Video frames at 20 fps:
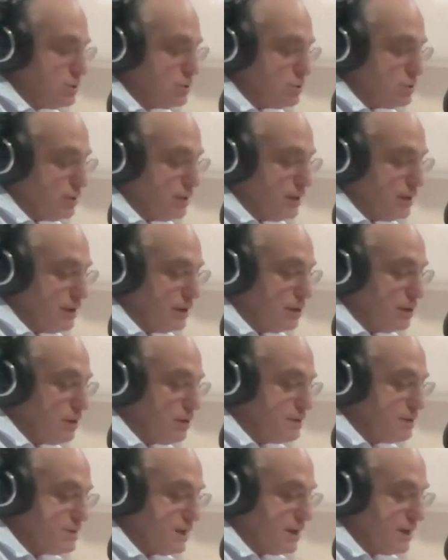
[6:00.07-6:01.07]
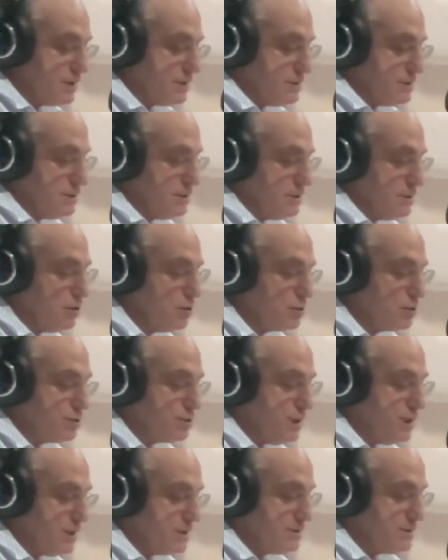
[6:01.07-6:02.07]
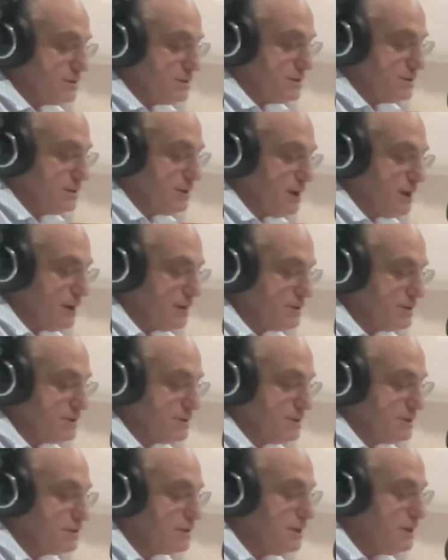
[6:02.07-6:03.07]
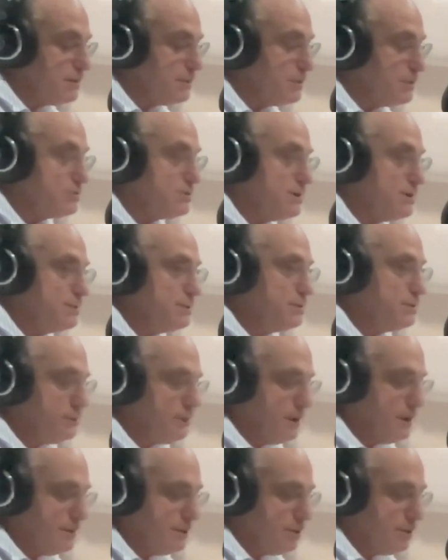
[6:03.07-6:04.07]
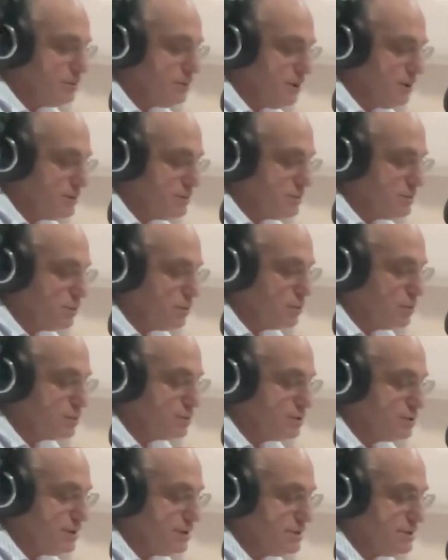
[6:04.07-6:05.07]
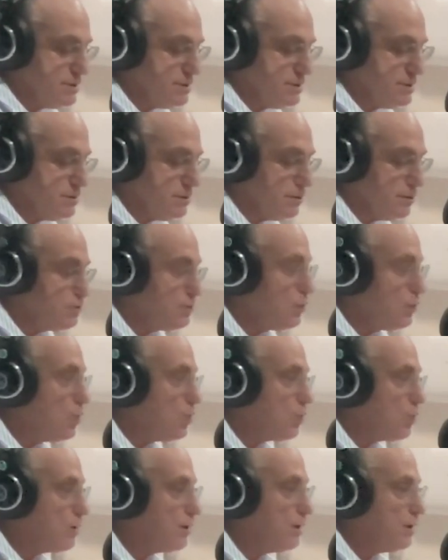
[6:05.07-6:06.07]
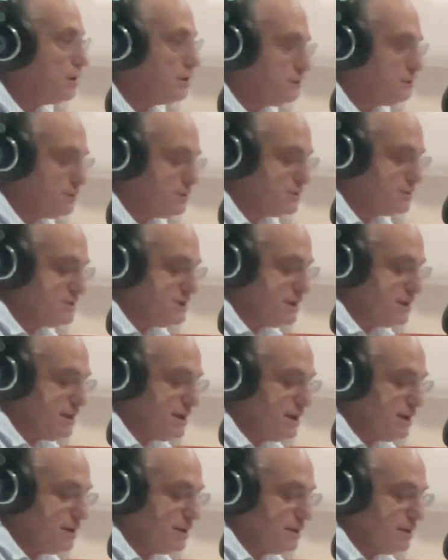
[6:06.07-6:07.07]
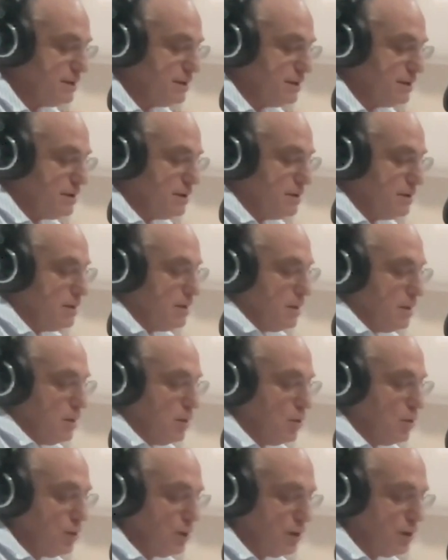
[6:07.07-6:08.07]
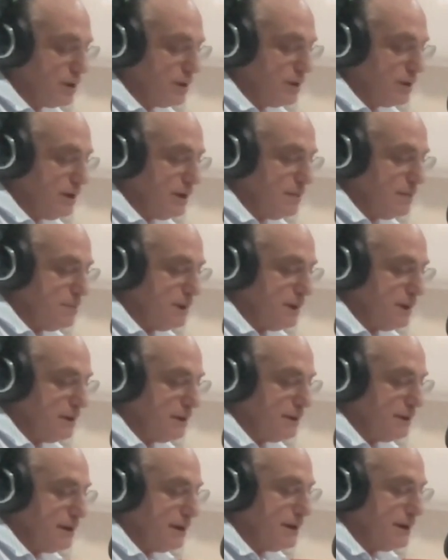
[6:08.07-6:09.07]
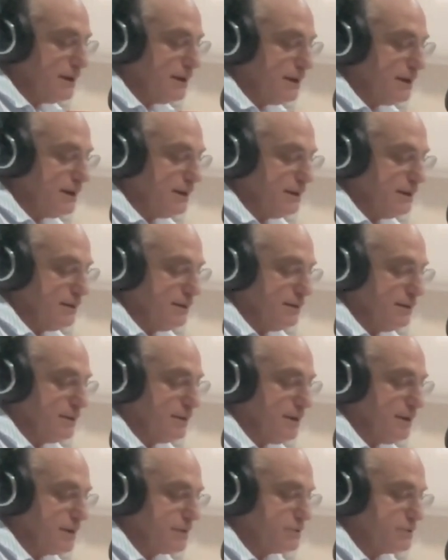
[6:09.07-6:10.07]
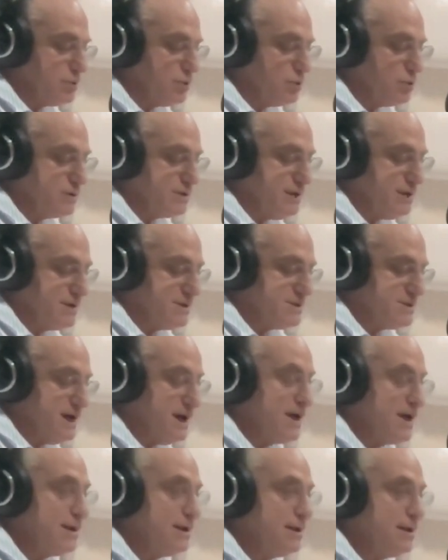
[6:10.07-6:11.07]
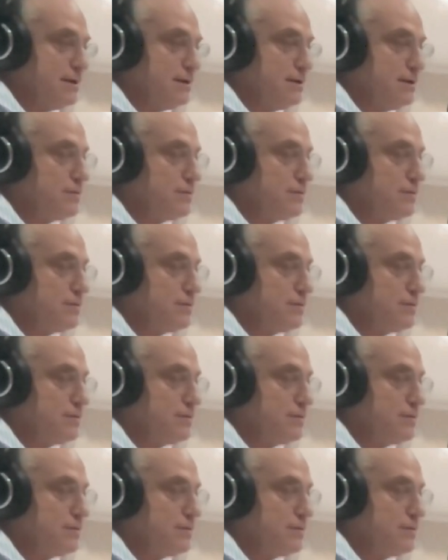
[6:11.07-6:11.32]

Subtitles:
join and contact ORT Jet at www.ortjet.org.za, or you can email Helene at ortsa.org.za.